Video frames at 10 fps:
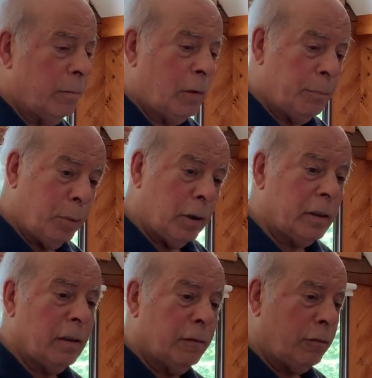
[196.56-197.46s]
put
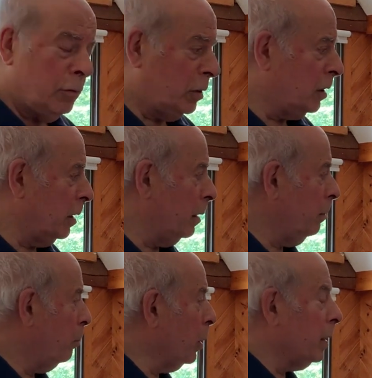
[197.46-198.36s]
the fruits
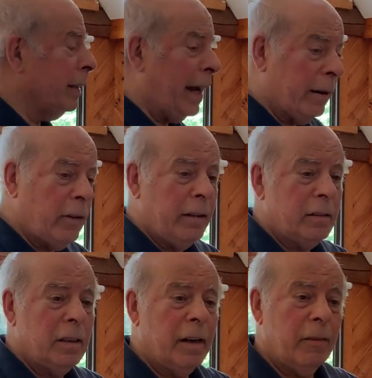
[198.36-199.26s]
in, but now
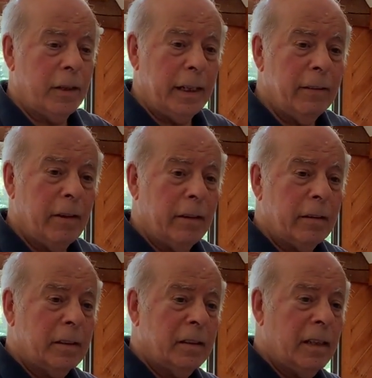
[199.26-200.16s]
there's nothing in there
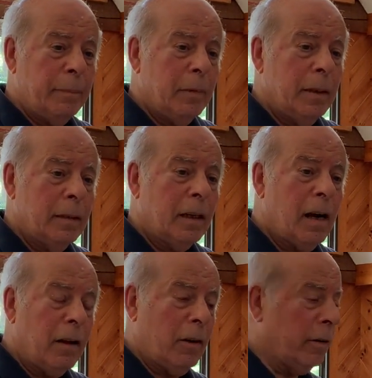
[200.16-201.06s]
except
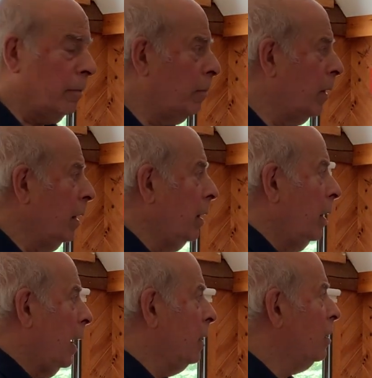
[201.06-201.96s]
color.
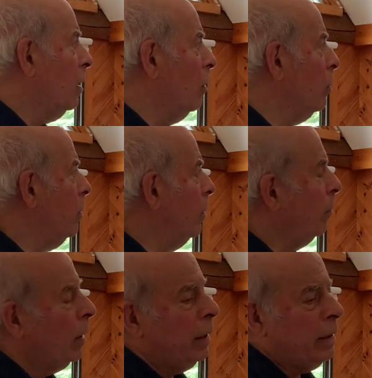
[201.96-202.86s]
And so
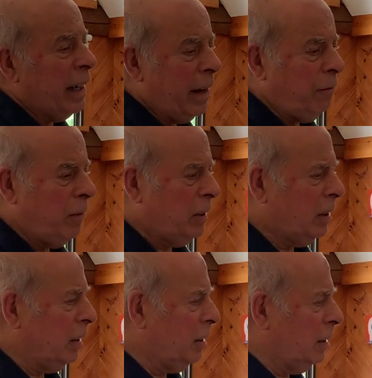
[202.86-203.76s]
the
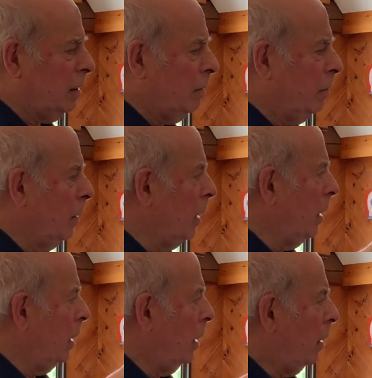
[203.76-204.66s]
emphasis
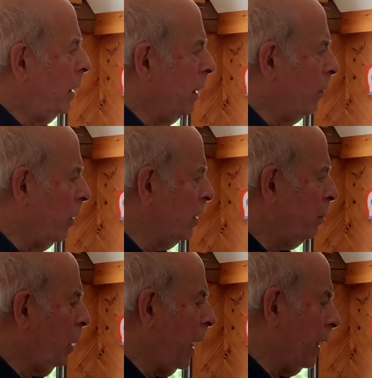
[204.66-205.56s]
in this
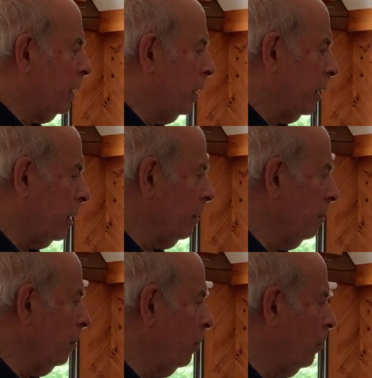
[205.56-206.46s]
painting
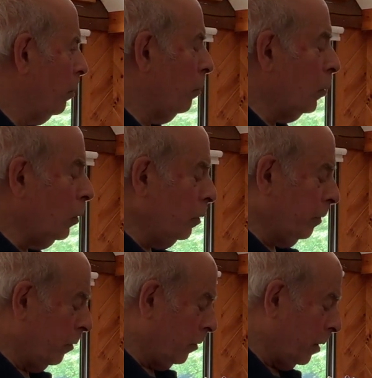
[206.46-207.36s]
moved
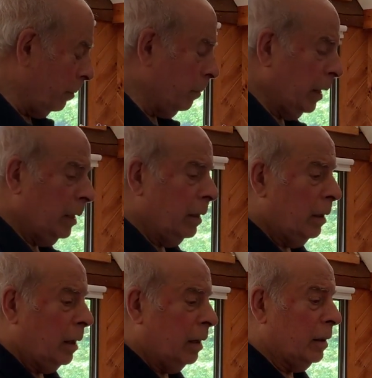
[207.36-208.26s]
from
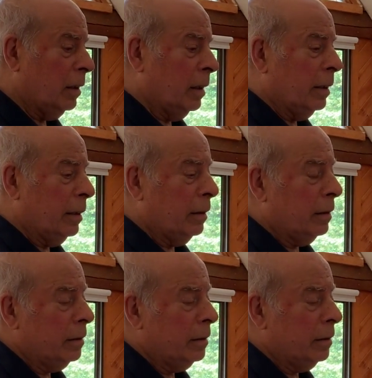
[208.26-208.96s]
an